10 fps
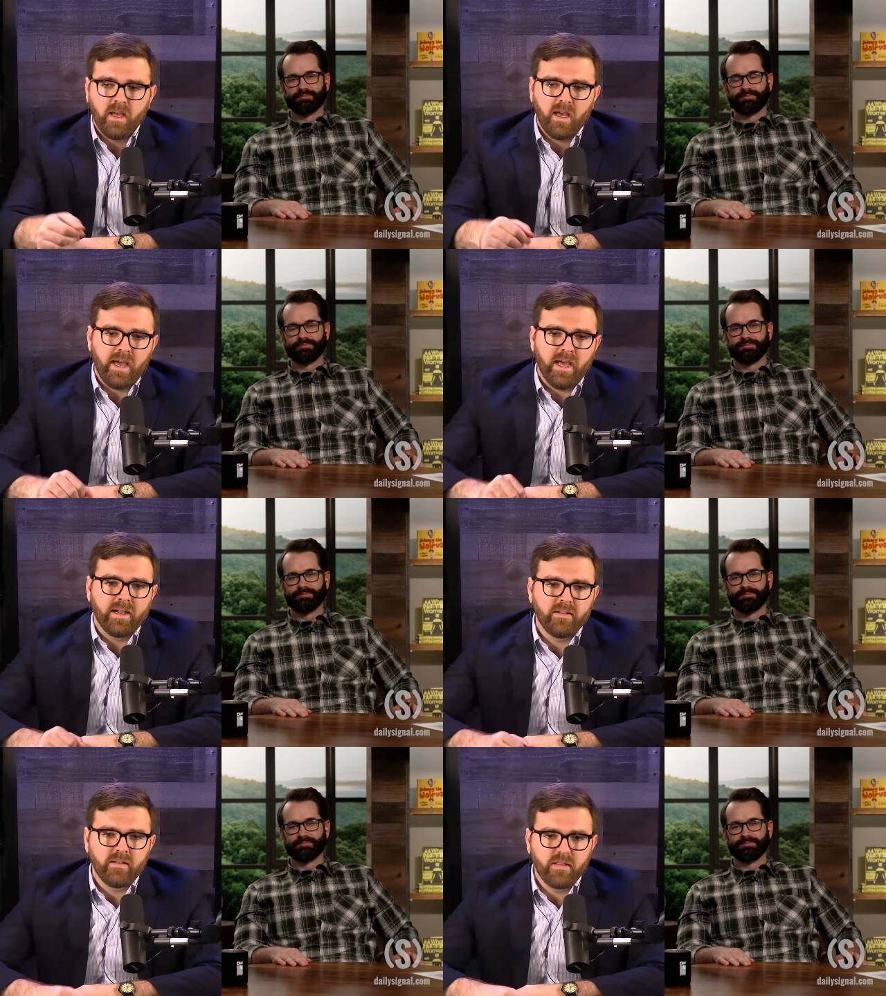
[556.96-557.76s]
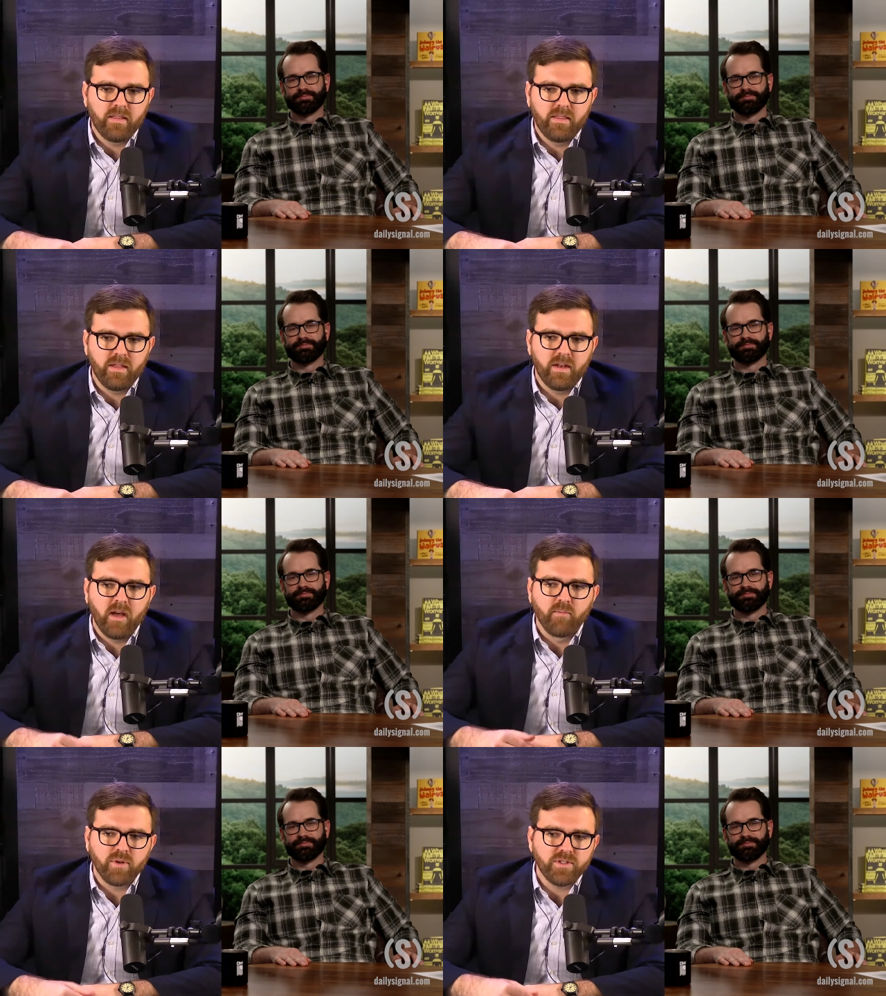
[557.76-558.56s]
Speaker 1: And the
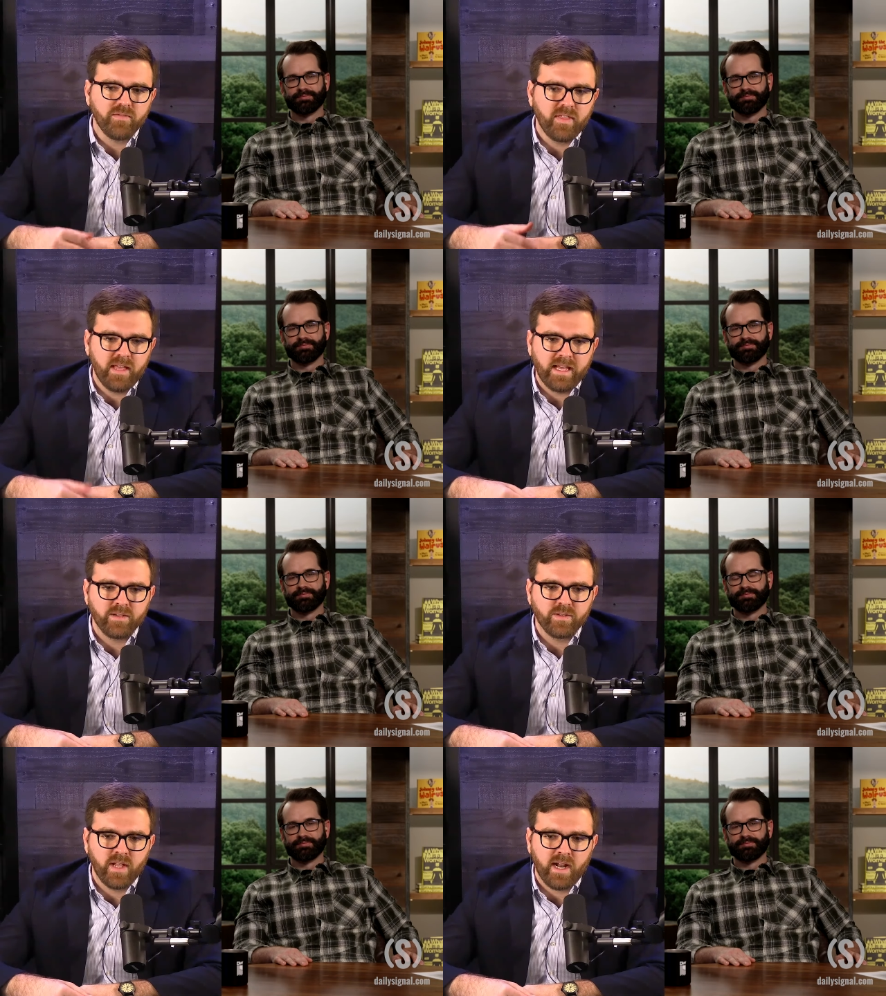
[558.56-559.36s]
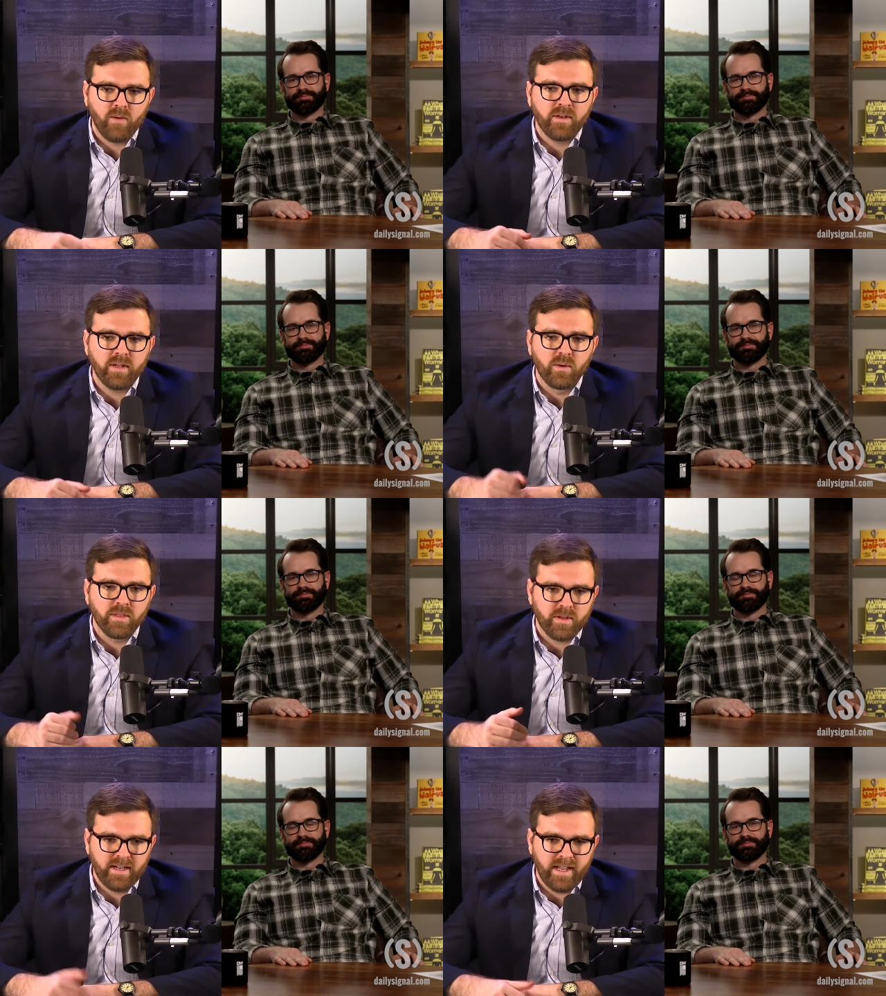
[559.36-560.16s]
numbers of things that I would deal
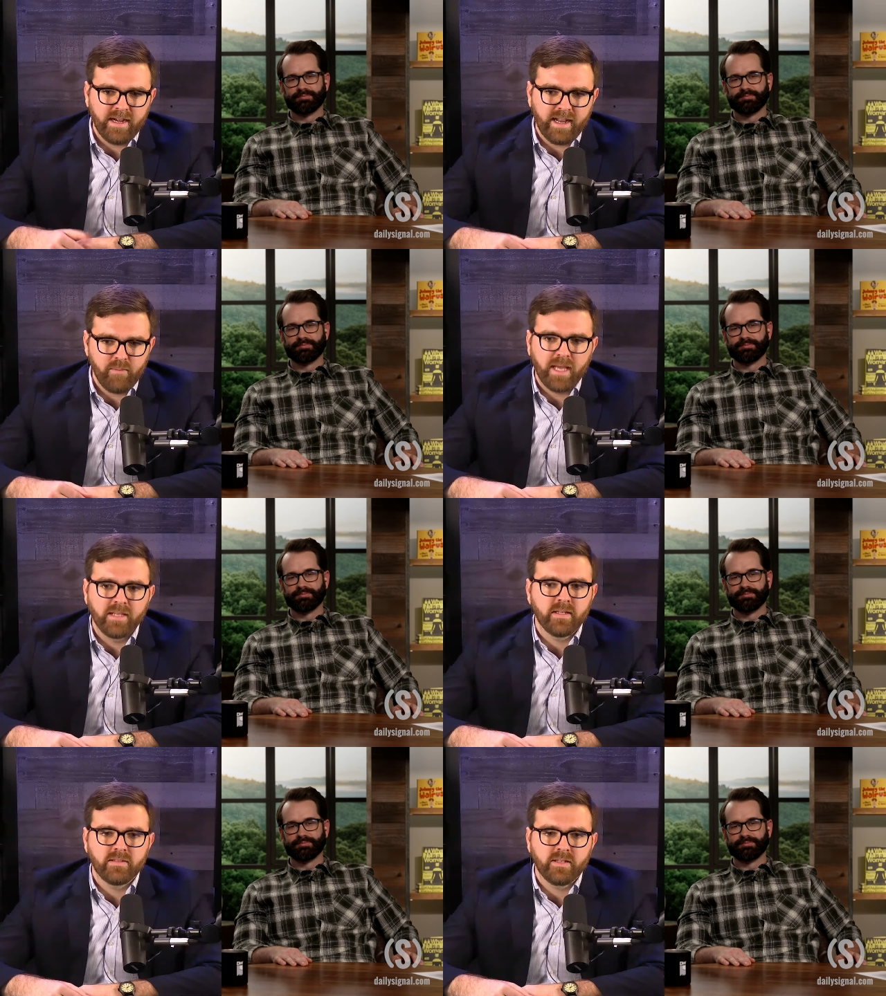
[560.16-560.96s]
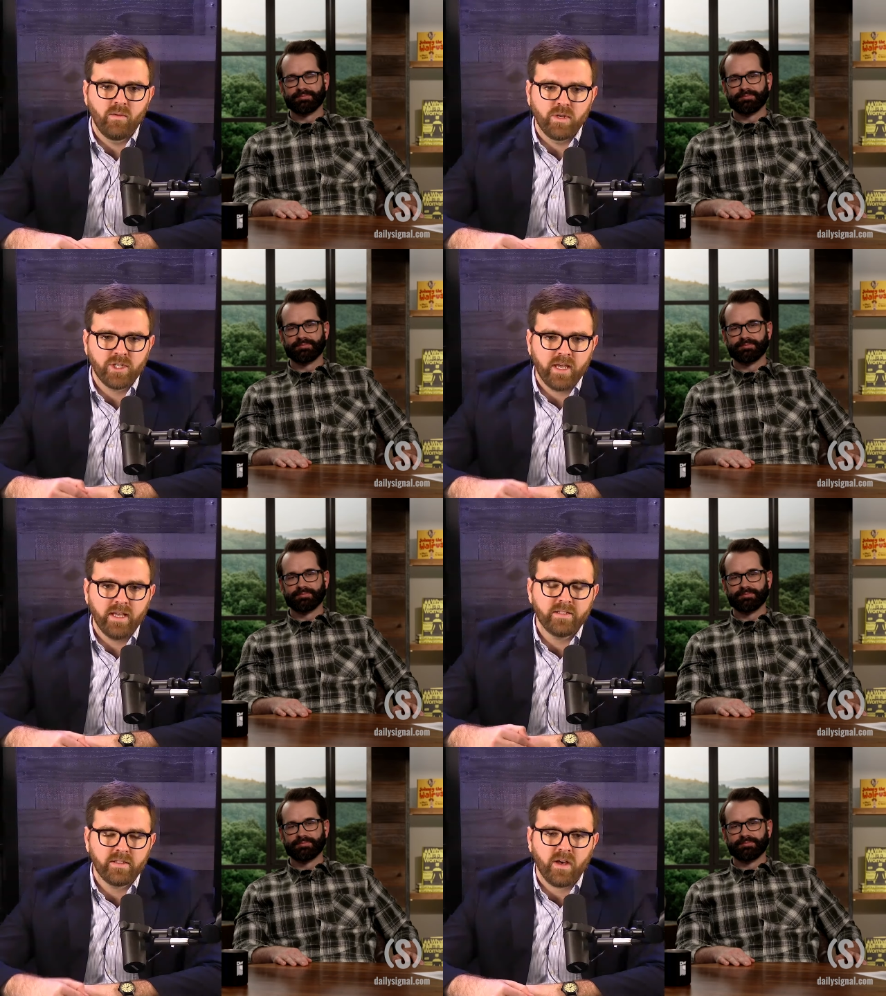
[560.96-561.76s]
with on a day to day basis in which
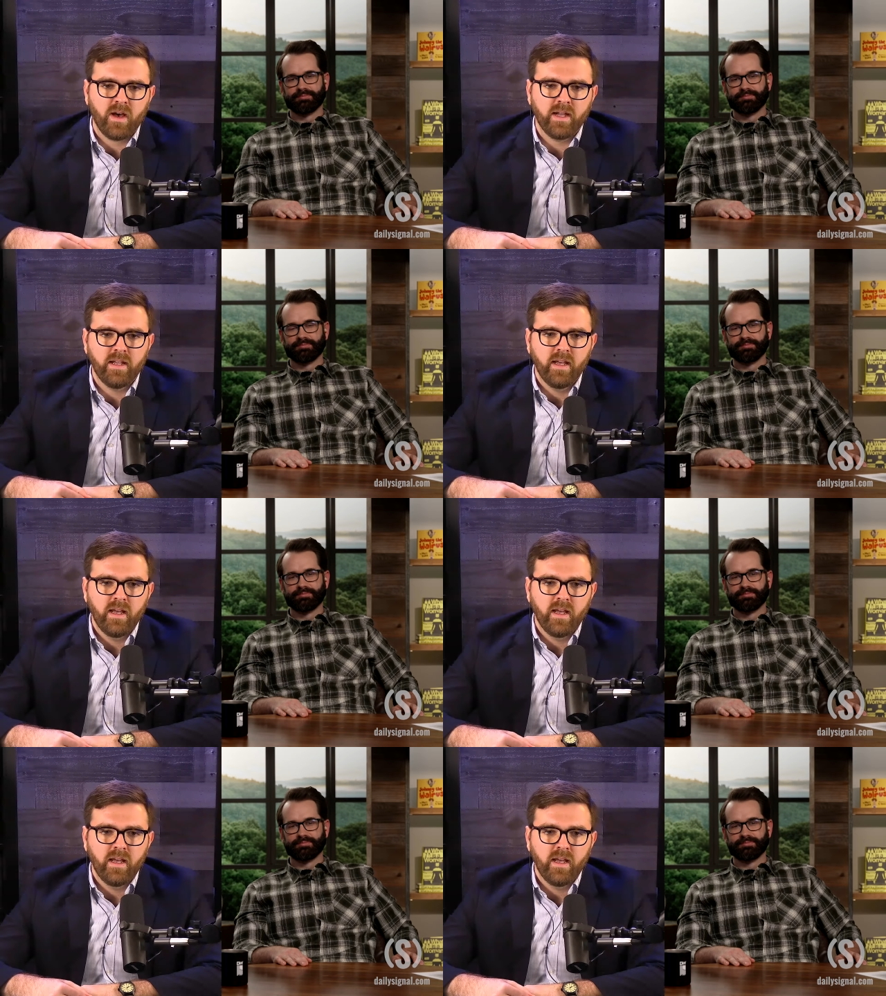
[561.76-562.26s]
kids thought